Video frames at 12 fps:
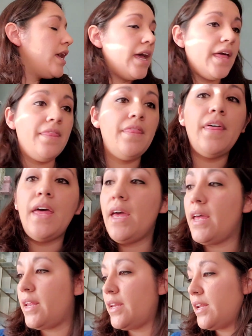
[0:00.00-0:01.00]
And
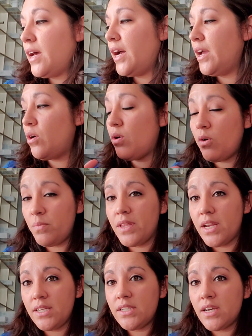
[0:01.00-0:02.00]
then I hope that
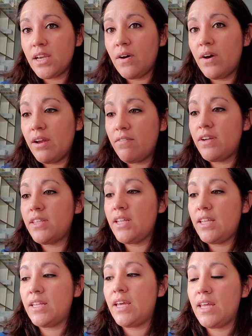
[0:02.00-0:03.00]
I took out
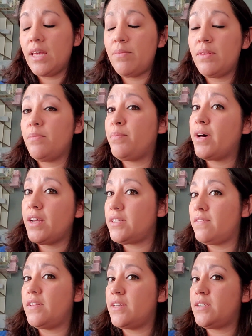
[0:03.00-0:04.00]
everything that came in the box
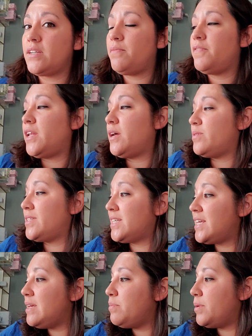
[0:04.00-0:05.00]
of the stuff that I was
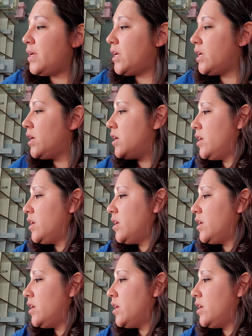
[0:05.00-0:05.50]
keeping,